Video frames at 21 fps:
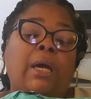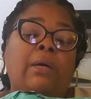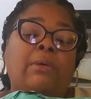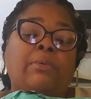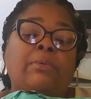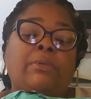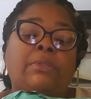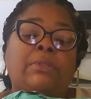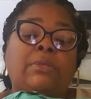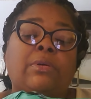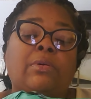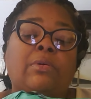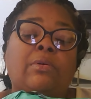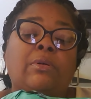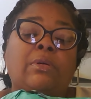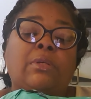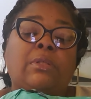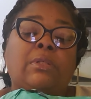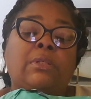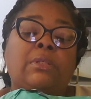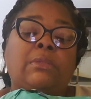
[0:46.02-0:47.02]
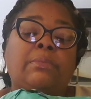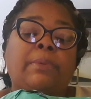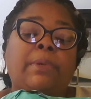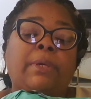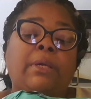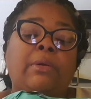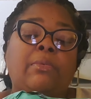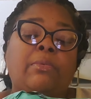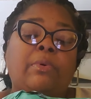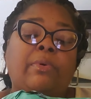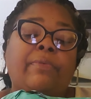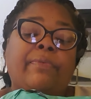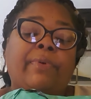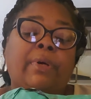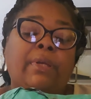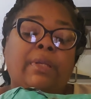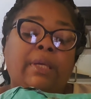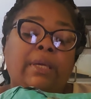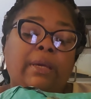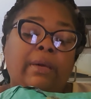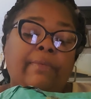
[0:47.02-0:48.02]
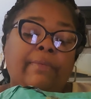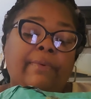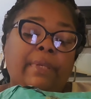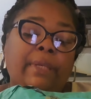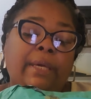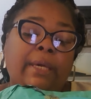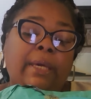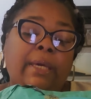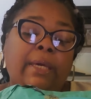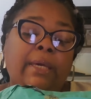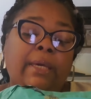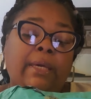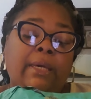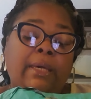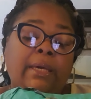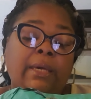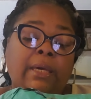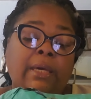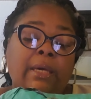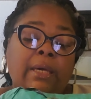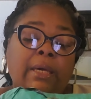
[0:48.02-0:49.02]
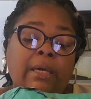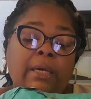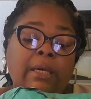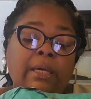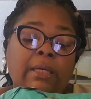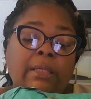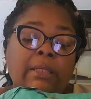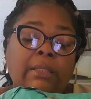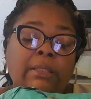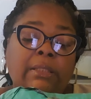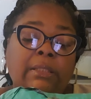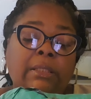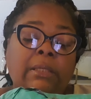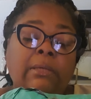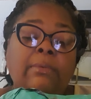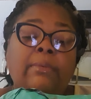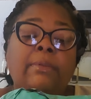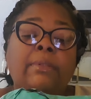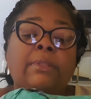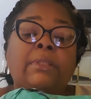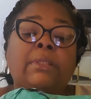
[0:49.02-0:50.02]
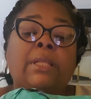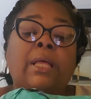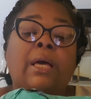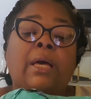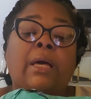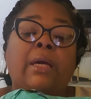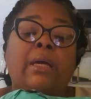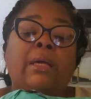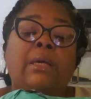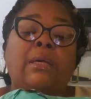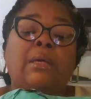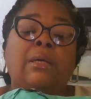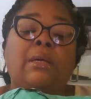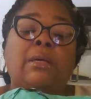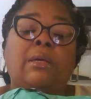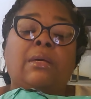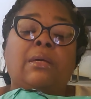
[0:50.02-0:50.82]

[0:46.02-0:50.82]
was speaking with her the other day, and she was like,